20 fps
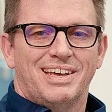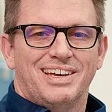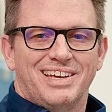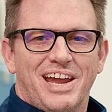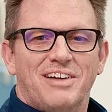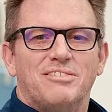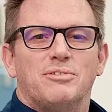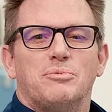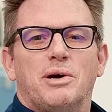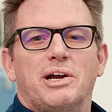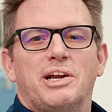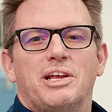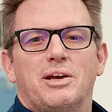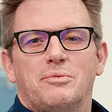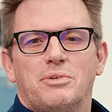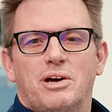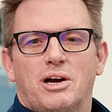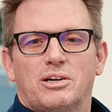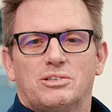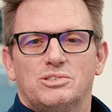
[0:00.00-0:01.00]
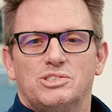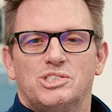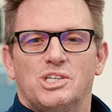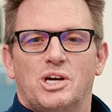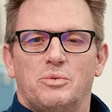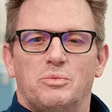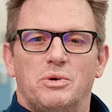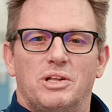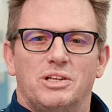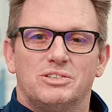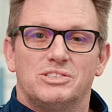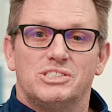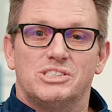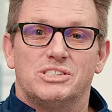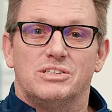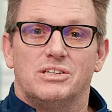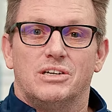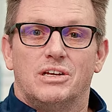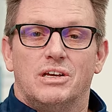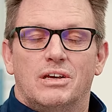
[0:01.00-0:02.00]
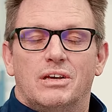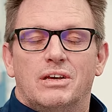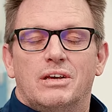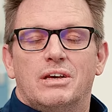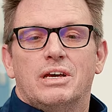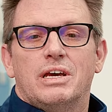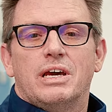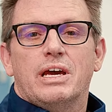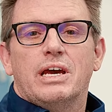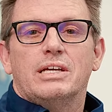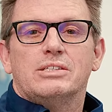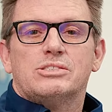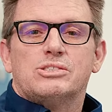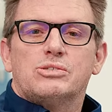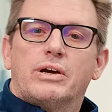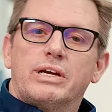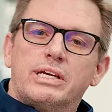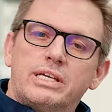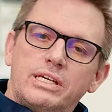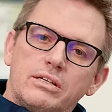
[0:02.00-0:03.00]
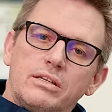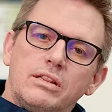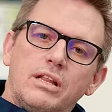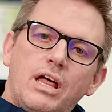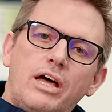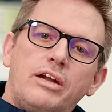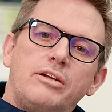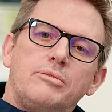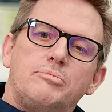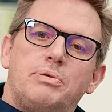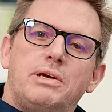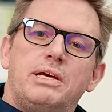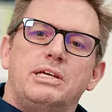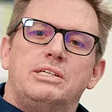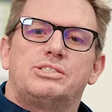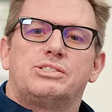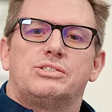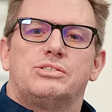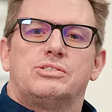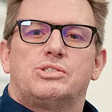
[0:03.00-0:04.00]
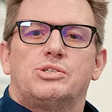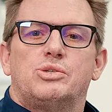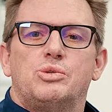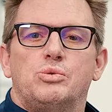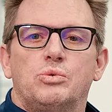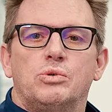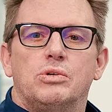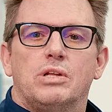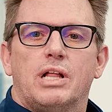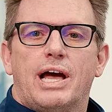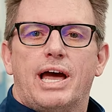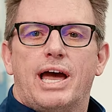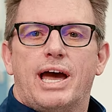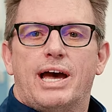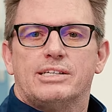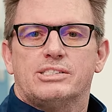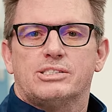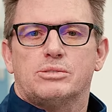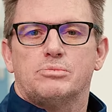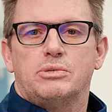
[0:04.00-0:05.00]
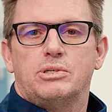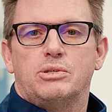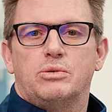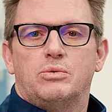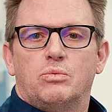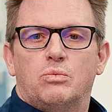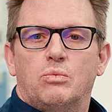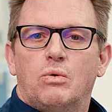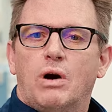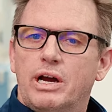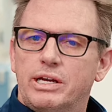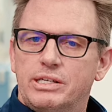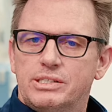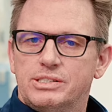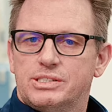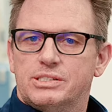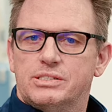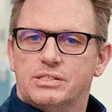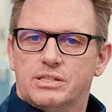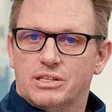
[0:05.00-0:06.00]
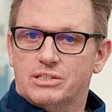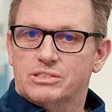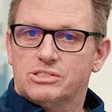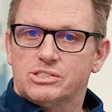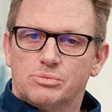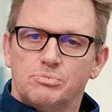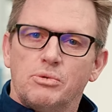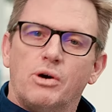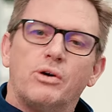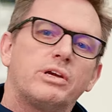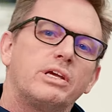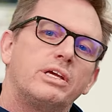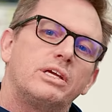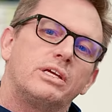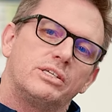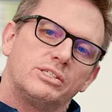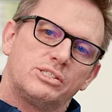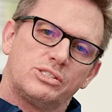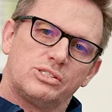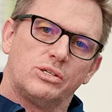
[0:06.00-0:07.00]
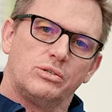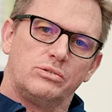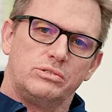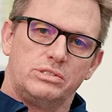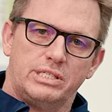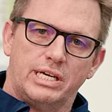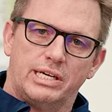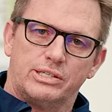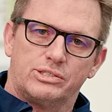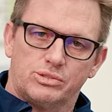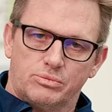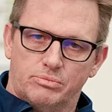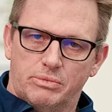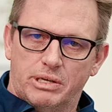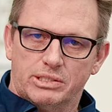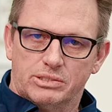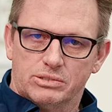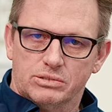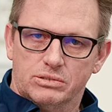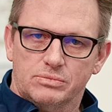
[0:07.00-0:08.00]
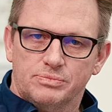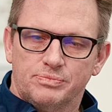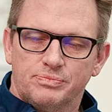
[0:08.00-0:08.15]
Hey everybody, I'm Dr. John Willardson. And so I get a lot of patients who will ask me, why is it that smoking is so detrimental?